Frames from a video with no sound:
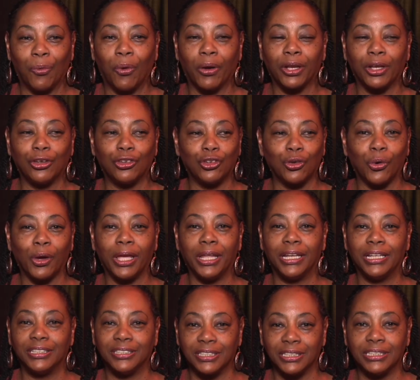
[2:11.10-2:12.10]
what a joy it
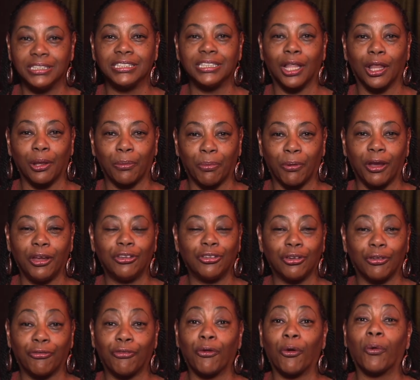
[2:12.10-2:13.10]
is in a
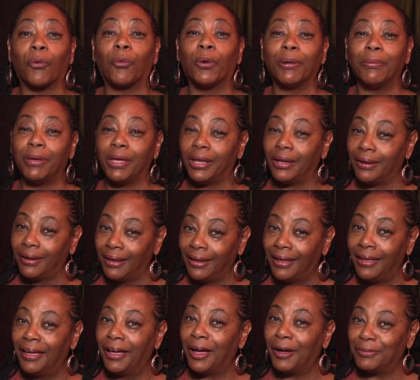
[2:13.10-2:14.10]
celebration for women
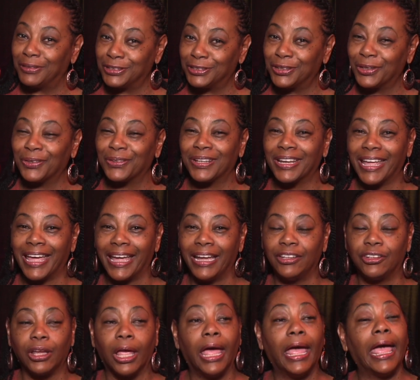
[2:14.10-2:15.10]
of a certain
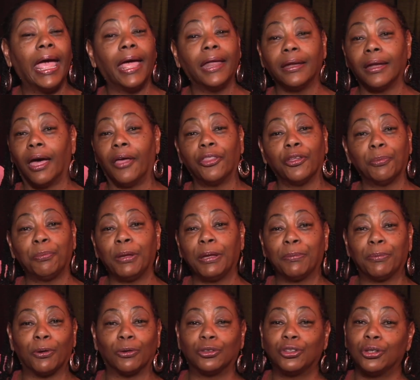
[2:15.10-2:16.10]
age and other
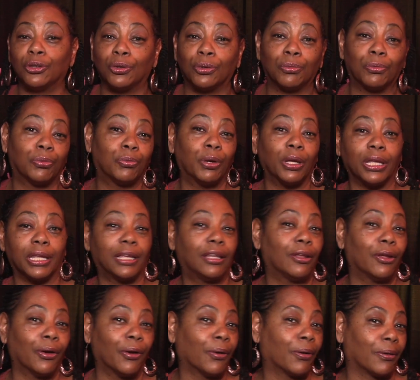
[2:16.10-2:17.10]
people to really
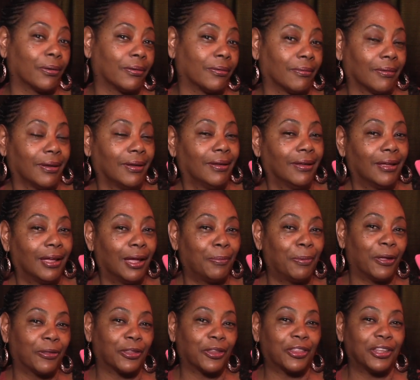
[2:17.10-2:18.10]
learn
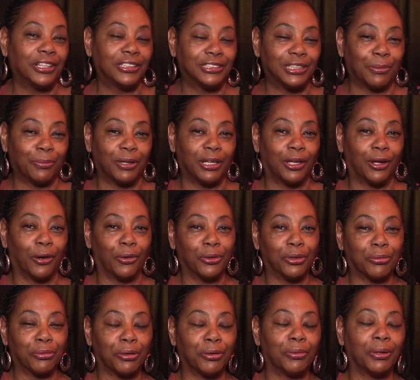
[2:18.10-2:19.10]
about the things that we go
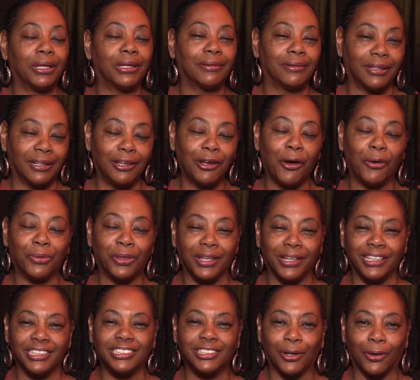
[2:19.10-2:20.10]
through and know that
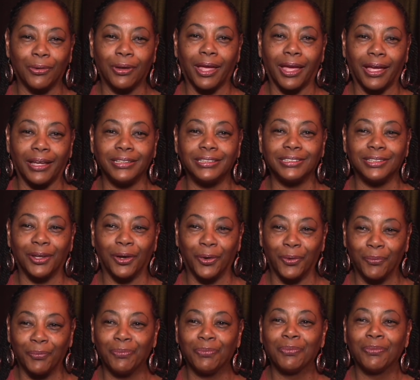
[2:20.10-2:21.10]
it's okay. So
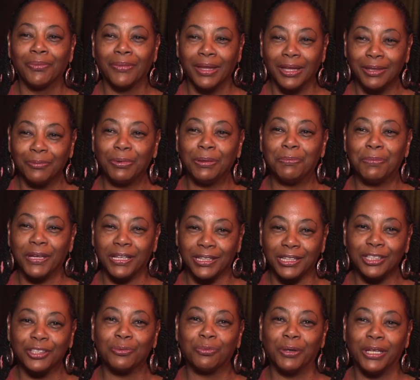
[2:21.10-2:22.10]
we picked
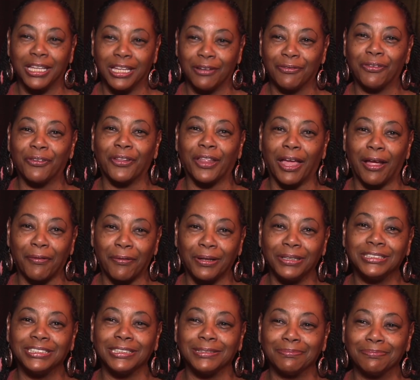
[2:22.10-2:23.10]
this weekend for that
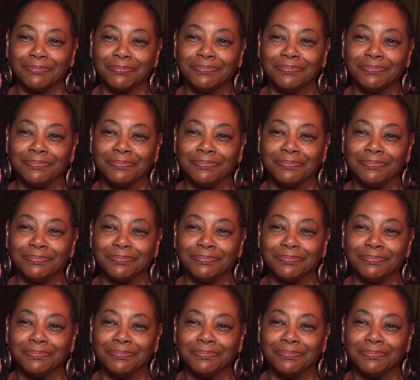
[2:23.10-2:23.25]
reason.